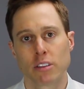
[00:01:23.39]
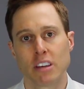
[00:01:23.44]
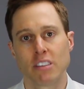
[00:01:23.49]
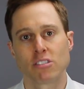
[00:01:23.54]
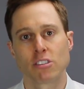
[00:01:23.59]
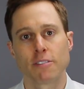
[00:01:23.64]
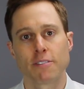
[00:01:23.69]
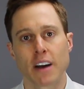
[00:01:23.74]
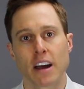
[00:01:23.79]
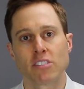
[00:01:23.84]

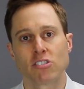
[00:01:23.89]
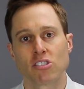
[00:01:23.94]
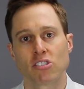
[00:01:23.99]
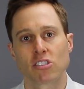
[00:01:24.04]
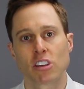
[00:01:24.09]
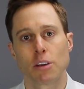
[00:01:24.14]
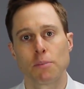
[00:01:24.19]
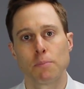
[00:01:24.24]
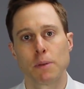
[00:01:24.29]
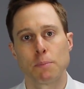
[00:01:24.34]
these
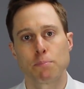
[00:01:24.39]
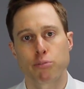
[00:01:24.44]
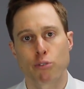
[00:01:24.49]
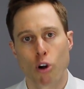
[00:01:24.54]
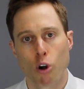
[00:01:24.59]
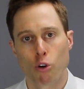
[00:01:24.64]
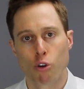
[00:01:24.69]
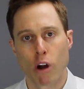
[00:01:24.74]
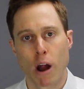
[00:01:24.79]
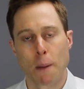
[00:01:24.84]
devices can be
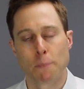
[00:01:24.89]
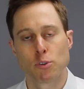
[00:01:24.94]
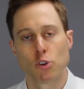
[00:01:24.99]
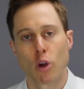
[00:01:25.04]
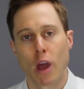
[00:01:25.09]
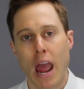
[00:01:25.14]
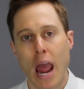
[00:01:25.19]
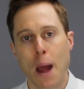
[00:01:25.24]
programmed to